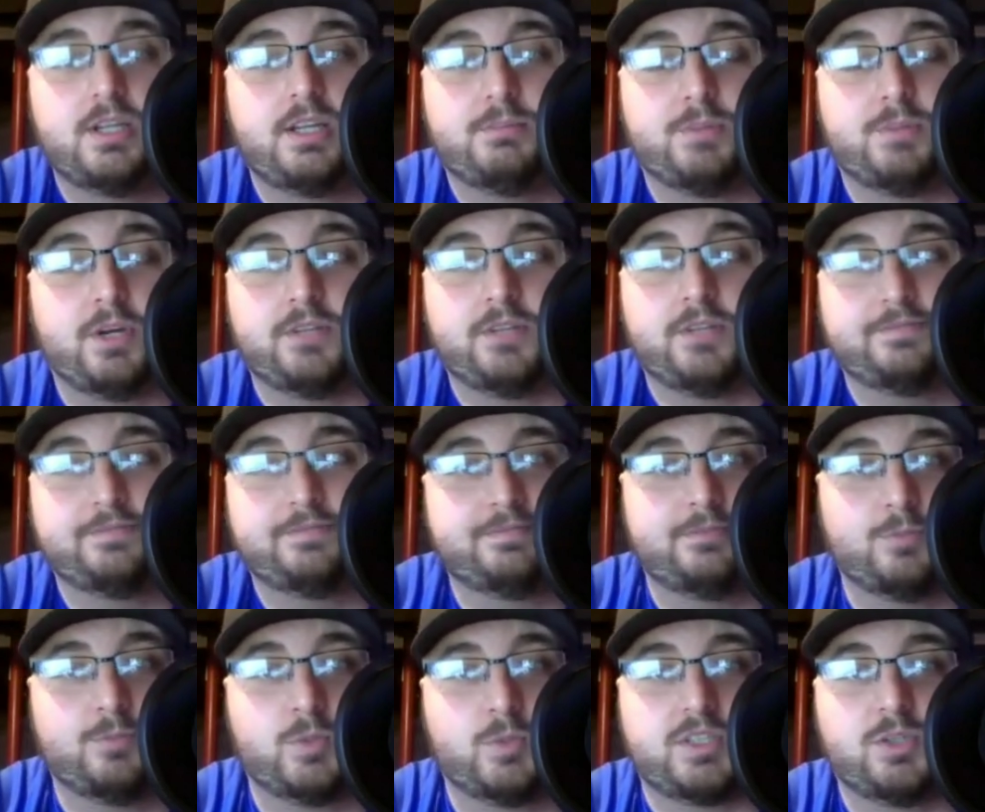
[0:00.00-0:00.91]
but
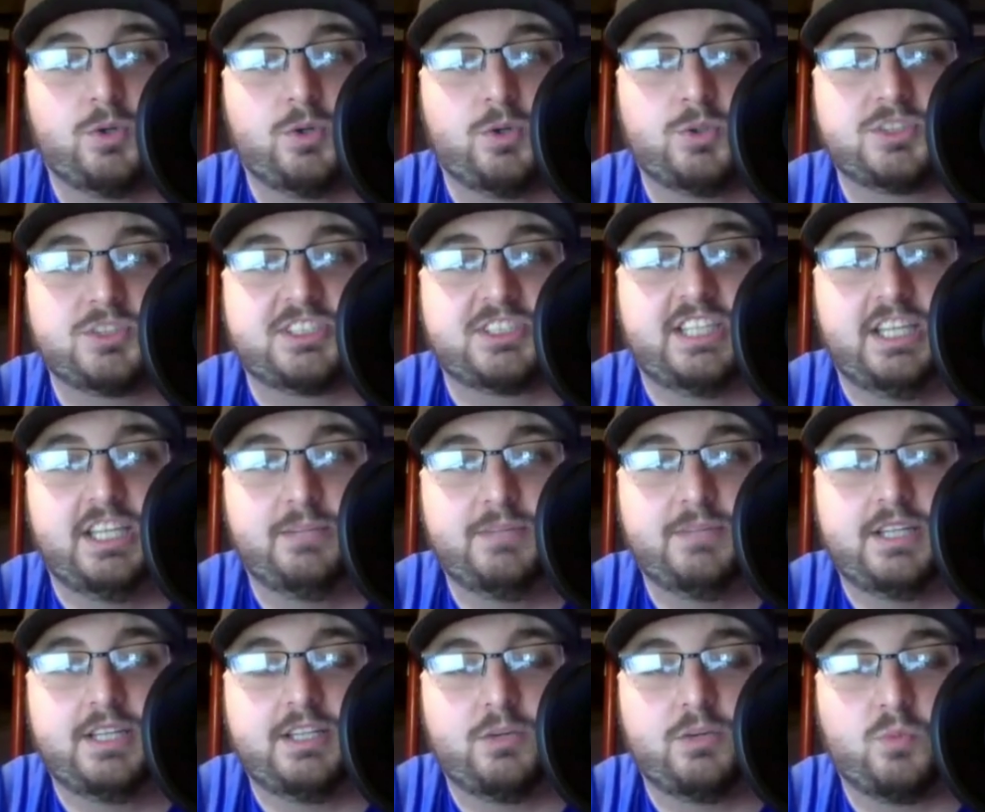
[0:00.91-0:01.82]
with the whole scheme
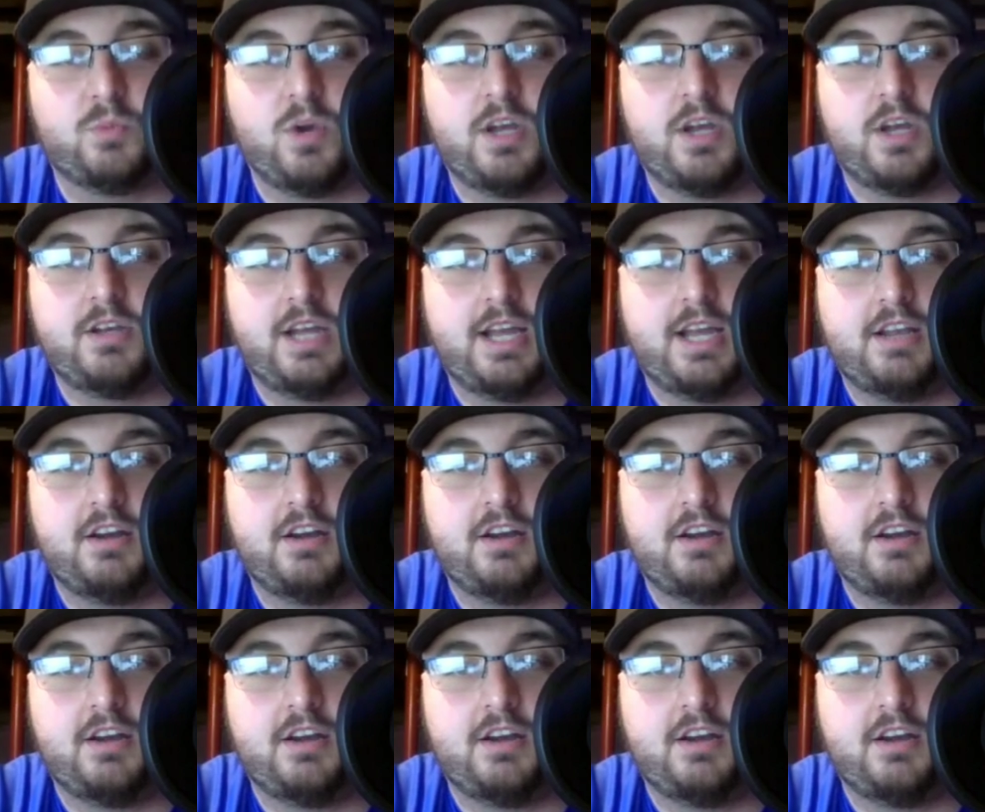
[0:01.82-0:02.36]
that they run on